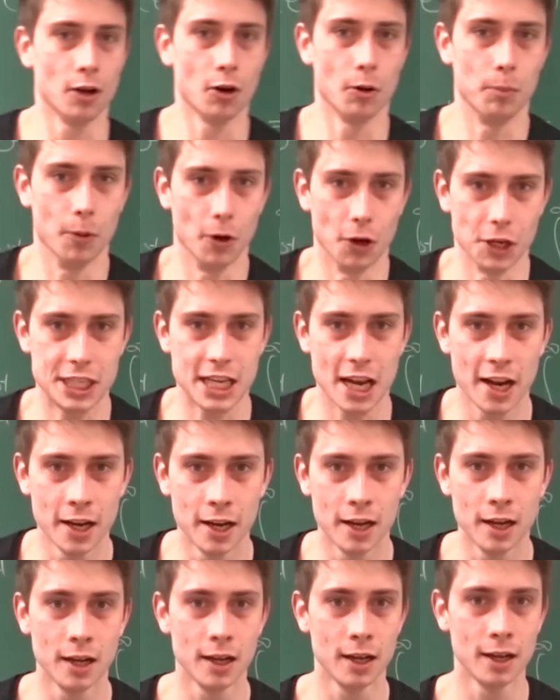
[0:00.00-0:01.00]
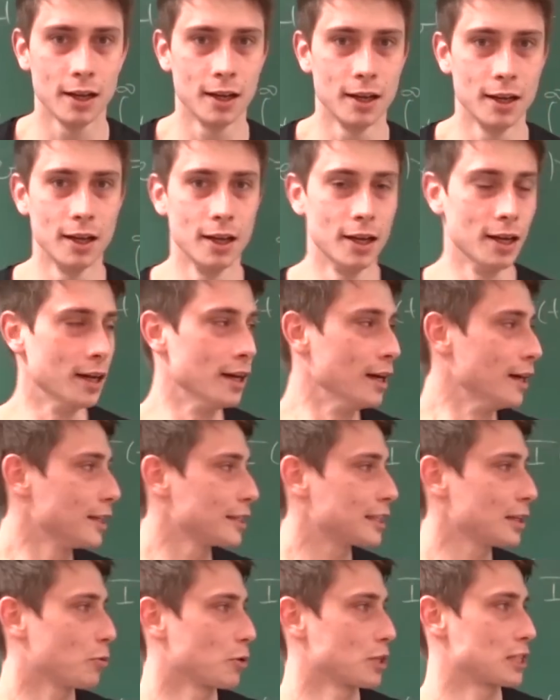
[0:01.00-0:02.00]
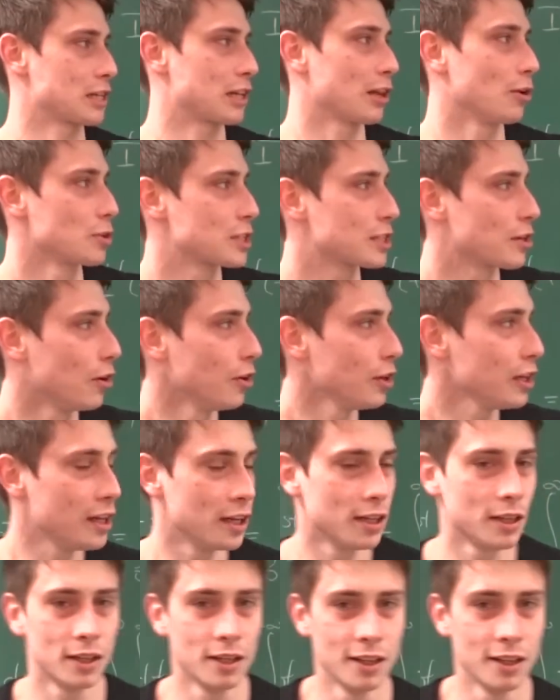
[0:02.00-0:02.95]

Oh boys, that was a close call.